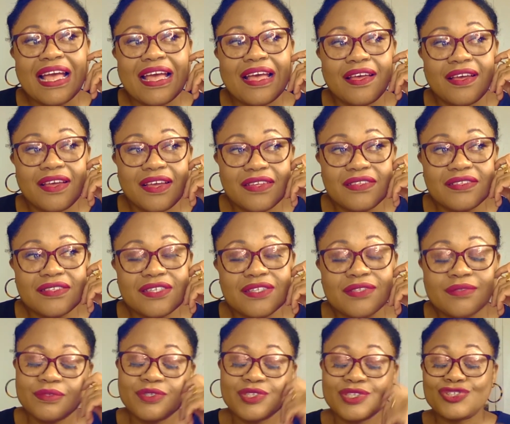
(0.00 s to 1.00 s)
And
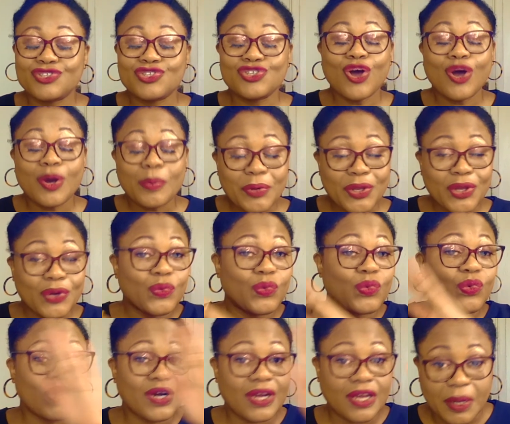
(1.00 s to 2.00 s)
to top it
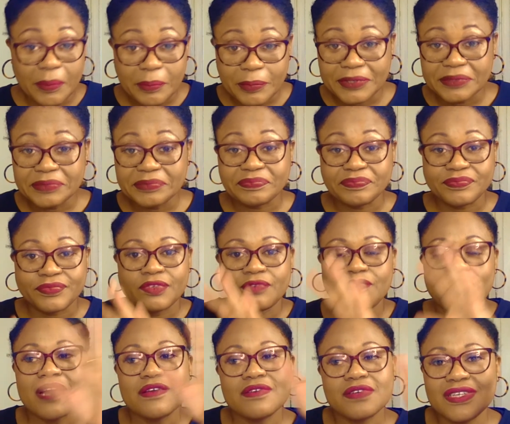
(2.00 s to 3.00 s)
all up,
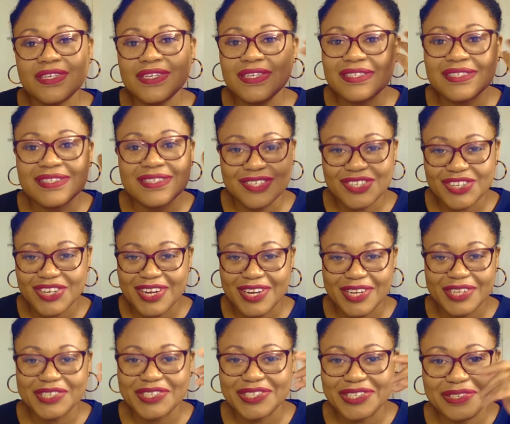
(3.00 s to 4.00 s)
he's such a high
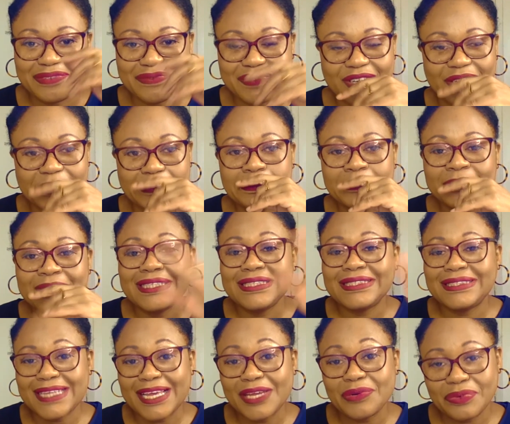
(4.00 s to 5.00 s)
achiever.
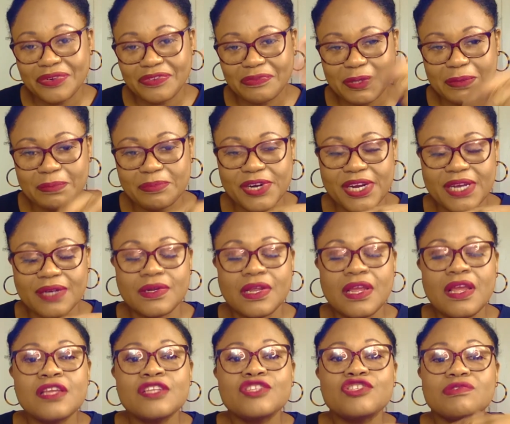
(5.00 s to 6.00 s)
His dad would have been proud.
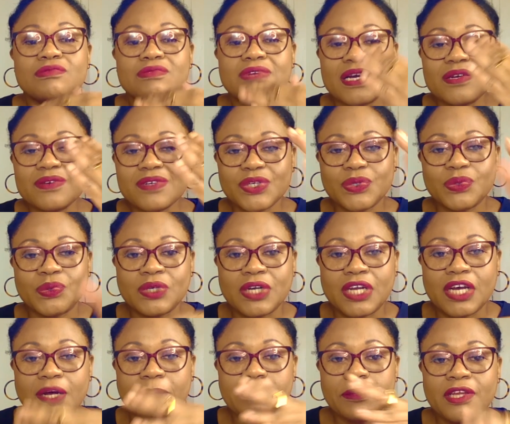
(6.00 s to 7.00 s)
To round it all
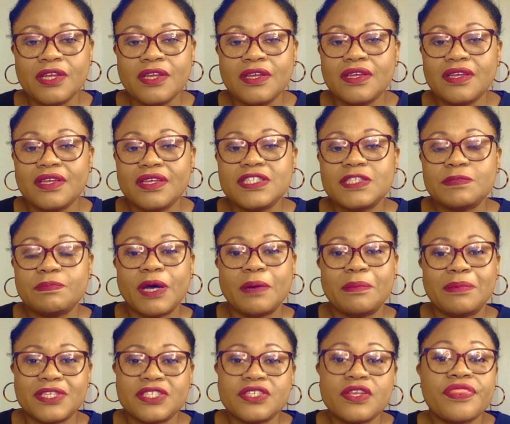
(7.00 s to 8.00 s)
up, he's
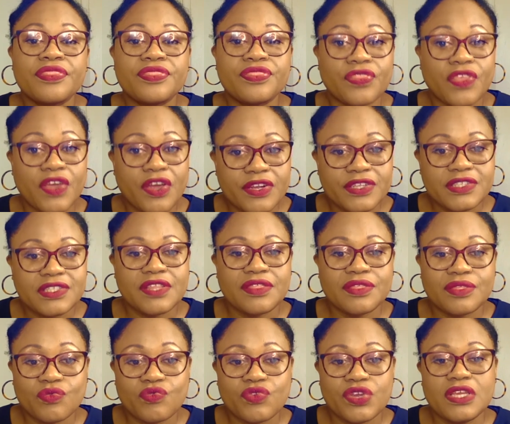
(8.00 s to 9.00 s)
published
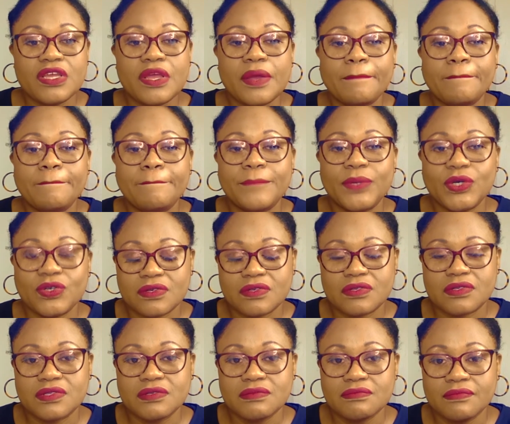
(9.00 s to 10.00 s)
33
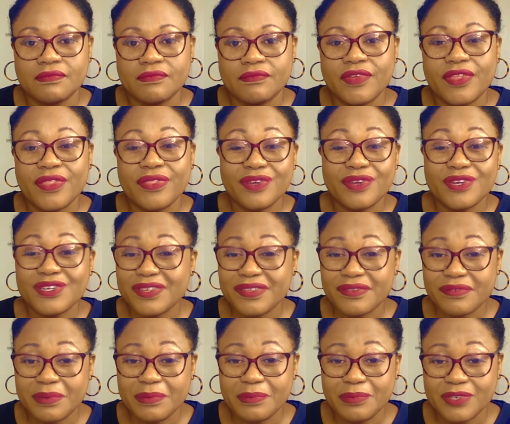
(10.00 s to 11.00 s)
books.
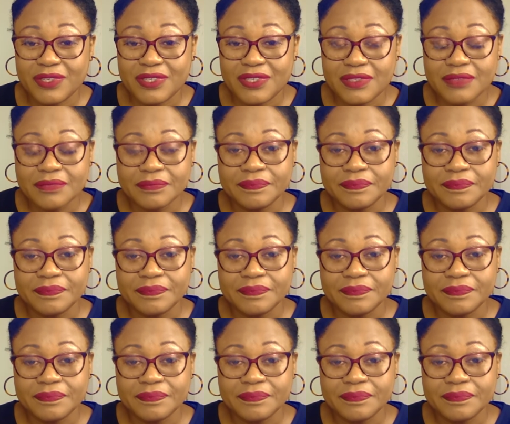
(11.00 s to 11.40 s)
33 books.